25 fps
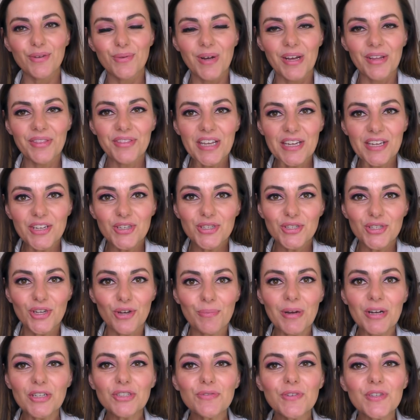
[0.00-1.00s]
everyone, thank you so
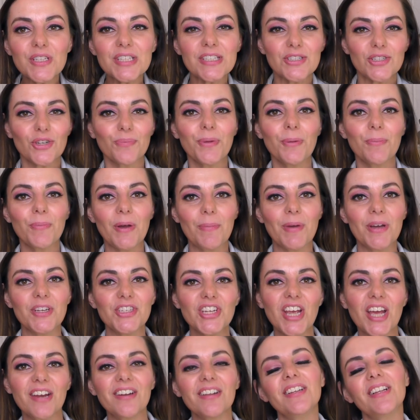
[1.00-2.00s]
much for stopping by my
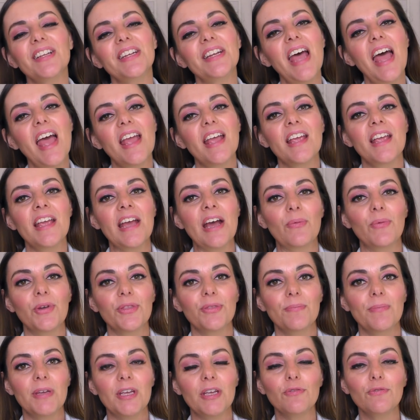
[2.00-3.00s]
channel and hanging out with
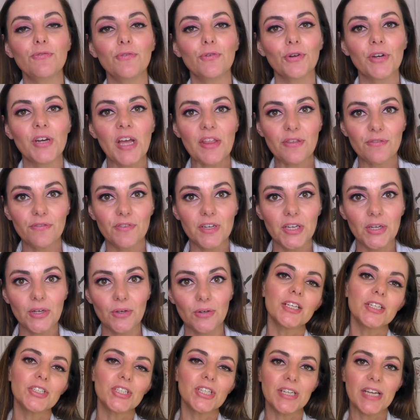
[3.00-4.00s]
me for another video.
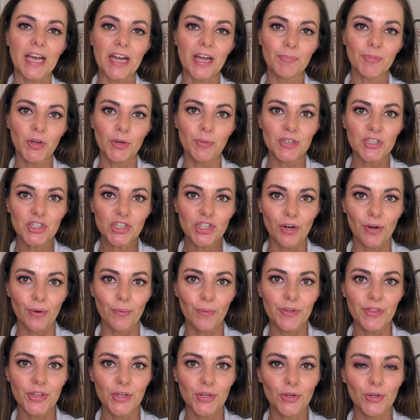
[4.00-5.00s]
Today I'm going to be sharing
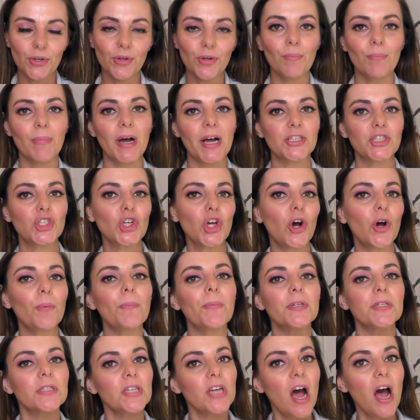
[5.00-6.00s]
with you my top
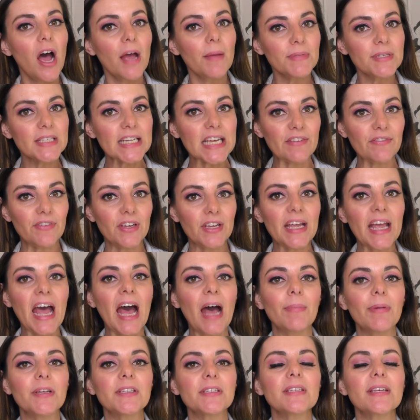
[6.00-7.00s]
time-saving
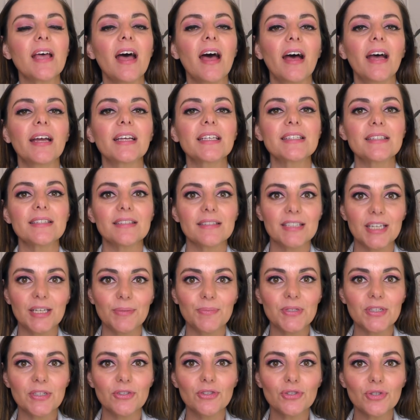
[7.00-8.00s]
habits, hacks,
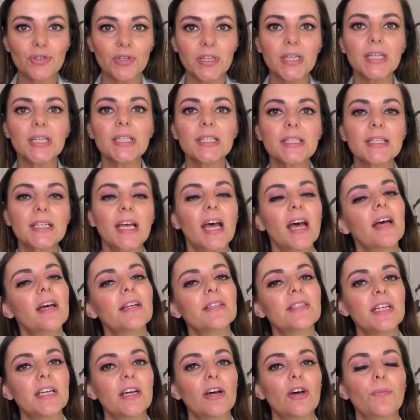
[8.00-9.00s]
tips and tricks
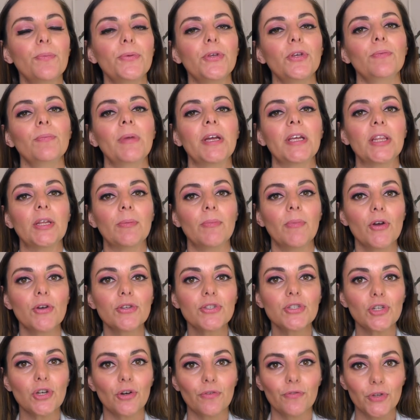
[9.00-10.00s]
to help you make the
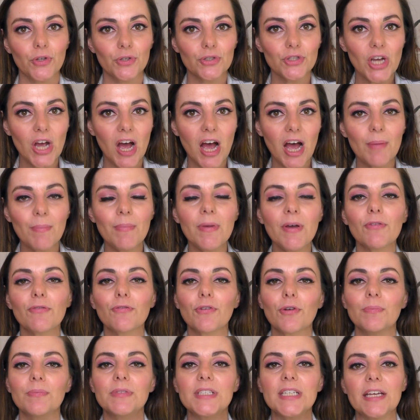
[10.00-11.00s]
most of your time
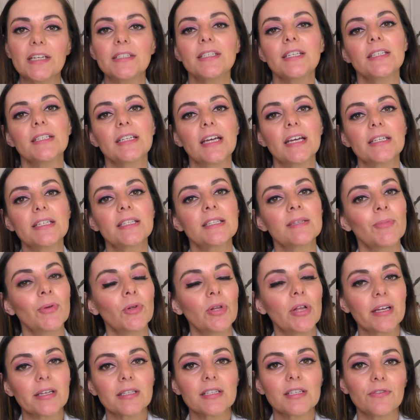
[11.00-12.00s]
from day-to-day
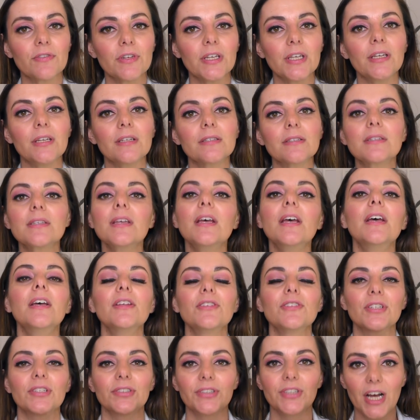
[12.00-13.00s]
small activities
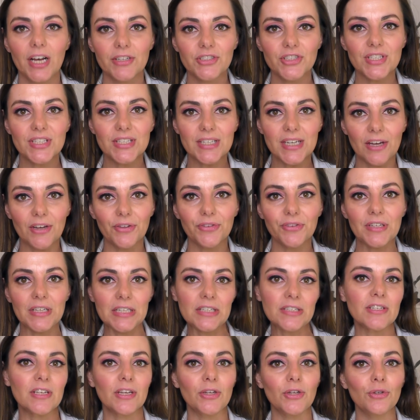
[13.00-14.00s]
to larger scale
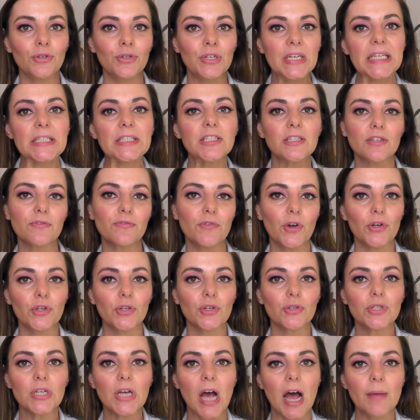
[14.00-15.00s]
things that you need to devote
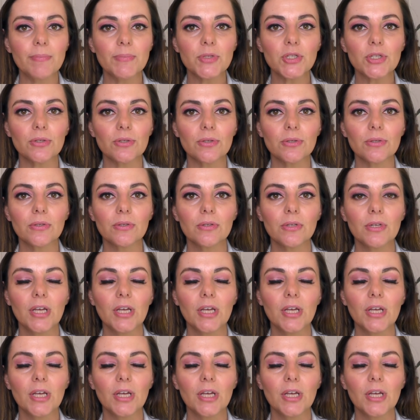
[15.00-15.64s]
your time to.